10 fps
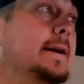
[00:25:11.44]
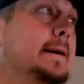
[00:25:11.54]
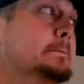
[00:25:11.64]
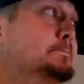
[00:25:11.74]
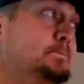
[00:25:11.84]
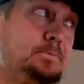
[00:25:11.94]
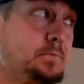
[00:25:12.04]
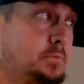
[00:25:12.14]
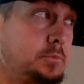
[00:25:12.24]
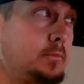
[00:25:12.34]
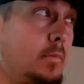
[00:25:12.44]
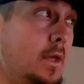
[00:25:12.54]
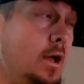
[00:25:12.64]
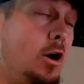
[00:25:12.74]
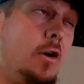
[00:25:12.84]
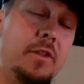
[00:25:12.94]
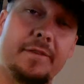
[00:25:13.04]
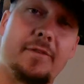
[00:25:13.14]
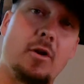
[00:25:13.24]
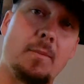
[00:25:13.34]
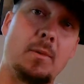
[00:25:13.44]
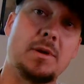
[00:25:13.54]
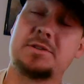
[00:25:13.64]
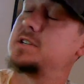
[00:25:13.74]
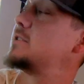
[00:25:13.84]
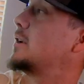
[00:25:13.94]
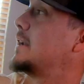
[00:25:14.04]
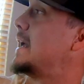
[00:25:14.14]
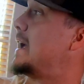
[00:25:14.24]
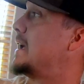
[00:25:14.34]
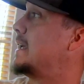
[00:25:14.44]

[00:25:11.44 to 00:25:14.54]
On the farm that we was just looking at